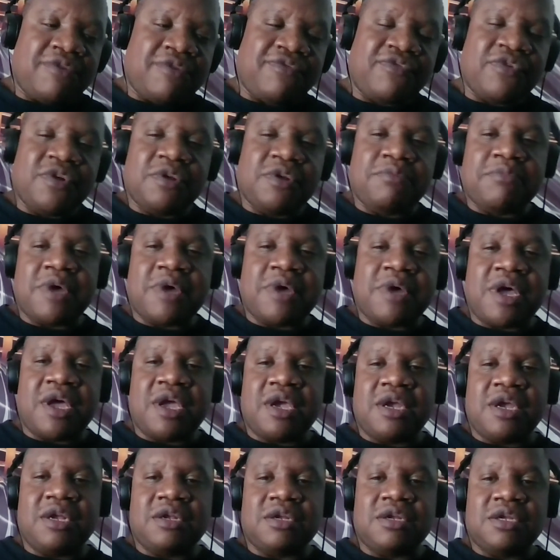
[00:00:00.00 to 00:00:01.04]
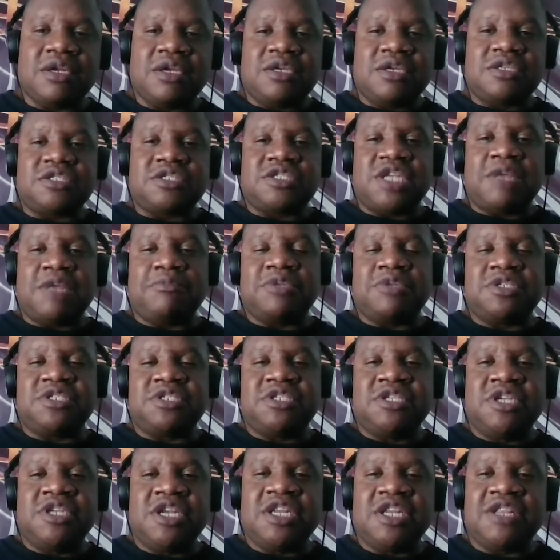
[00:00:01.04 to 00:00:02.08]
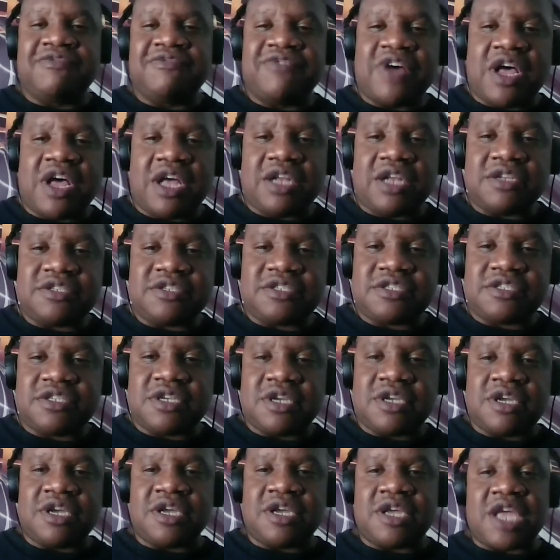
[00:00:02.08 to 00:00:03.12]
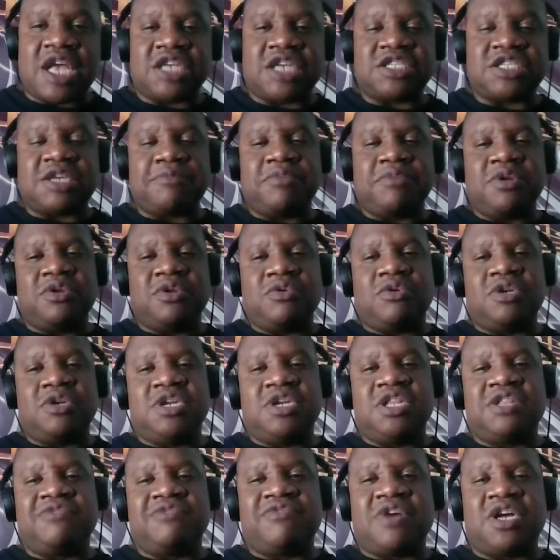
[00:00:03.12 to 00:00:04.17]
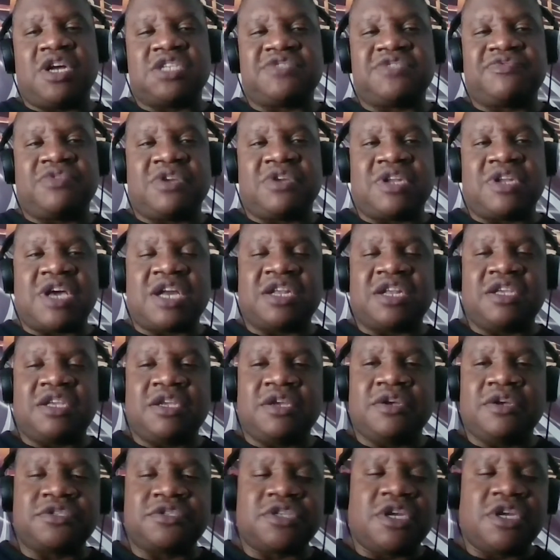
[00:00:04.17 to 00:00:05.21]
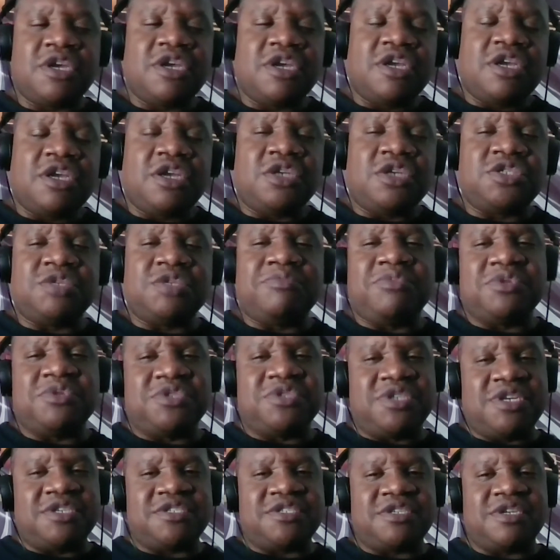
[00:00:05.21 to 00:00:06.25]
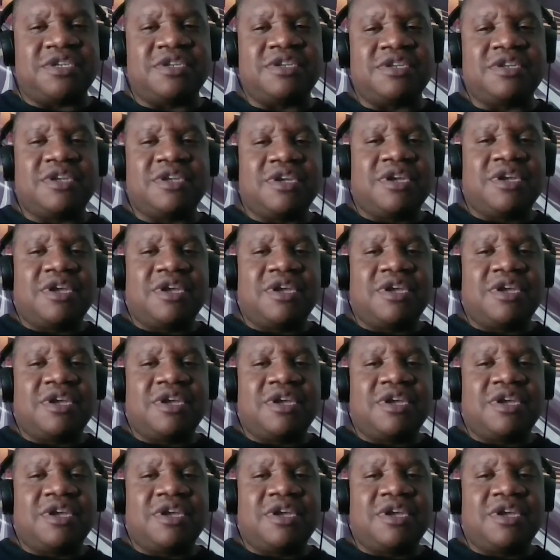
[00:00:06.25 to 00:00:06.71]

friend of mine. His name is D. Levance. Actually, I've been knowing D. Levance for a lot of years. He's a musician.